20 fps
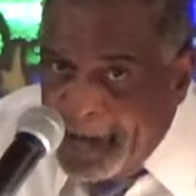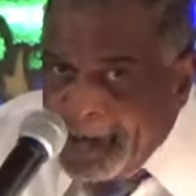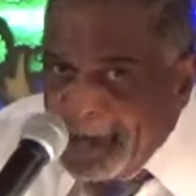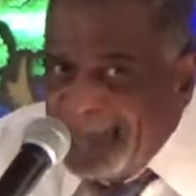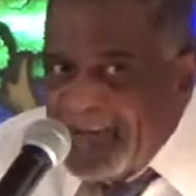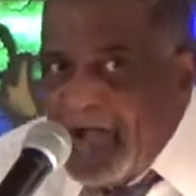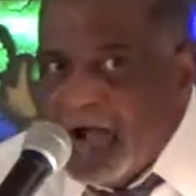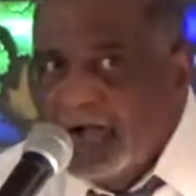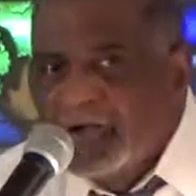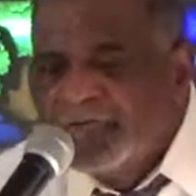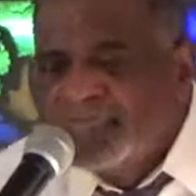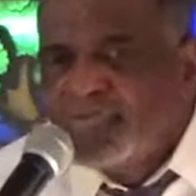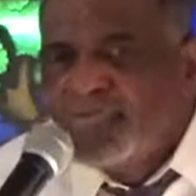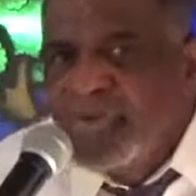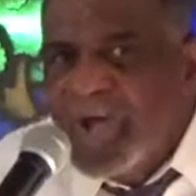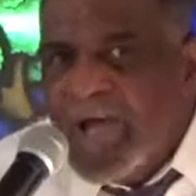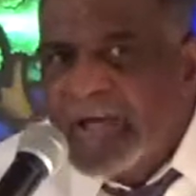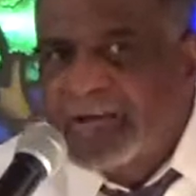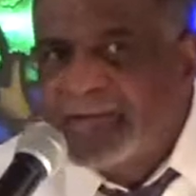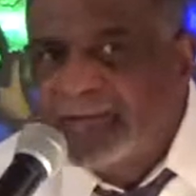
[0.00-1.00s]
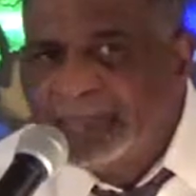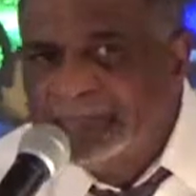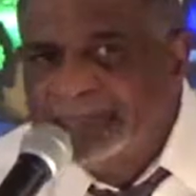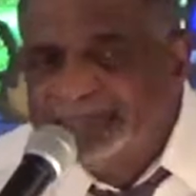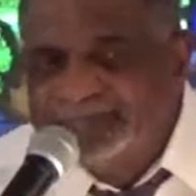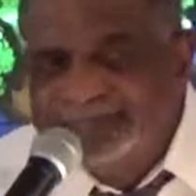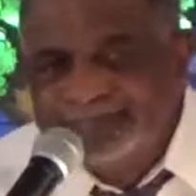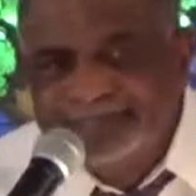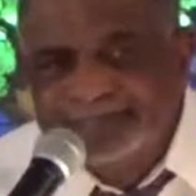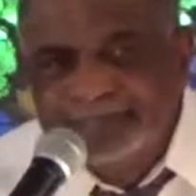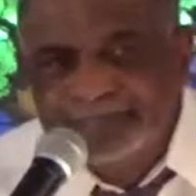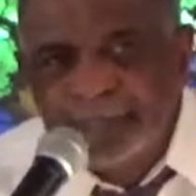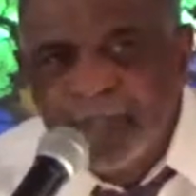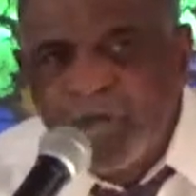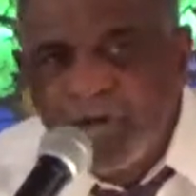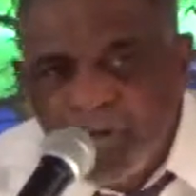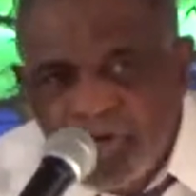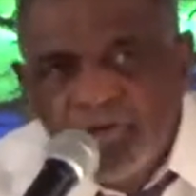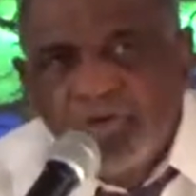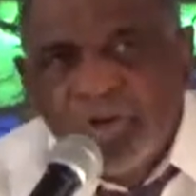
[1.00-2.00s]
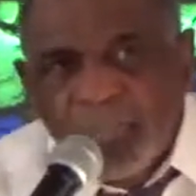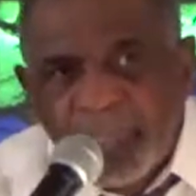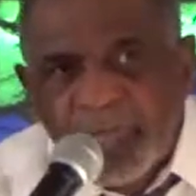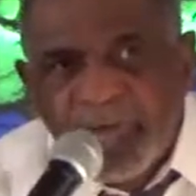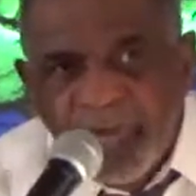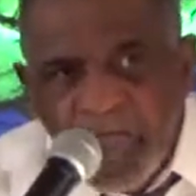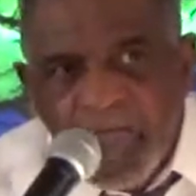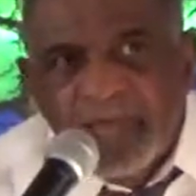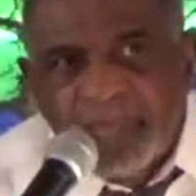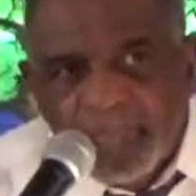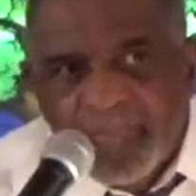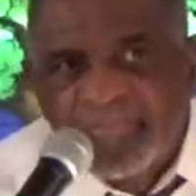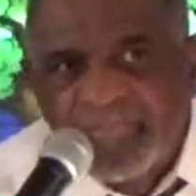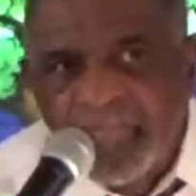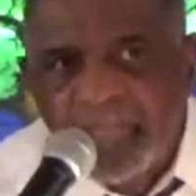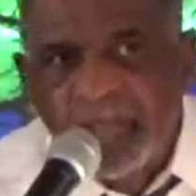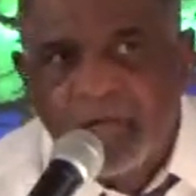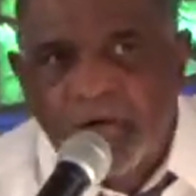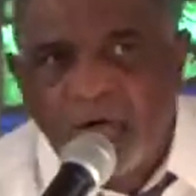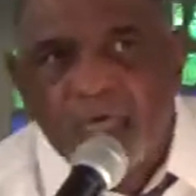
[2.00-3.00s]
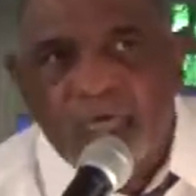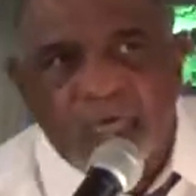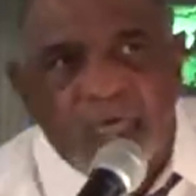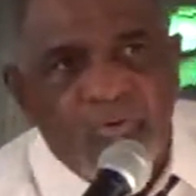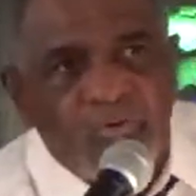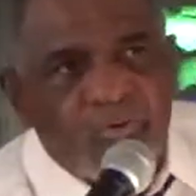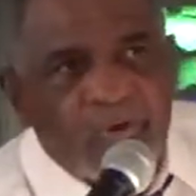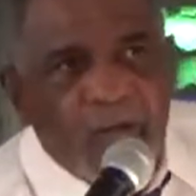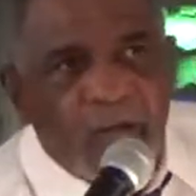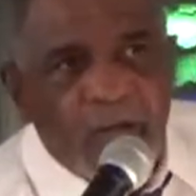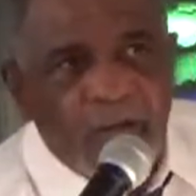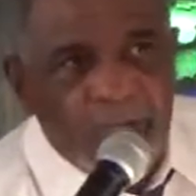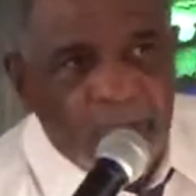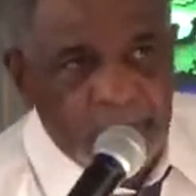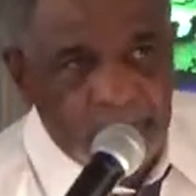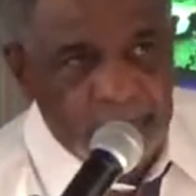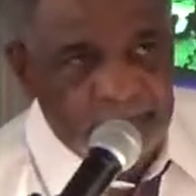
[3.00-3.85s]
Now you got a little bit of everything going on now.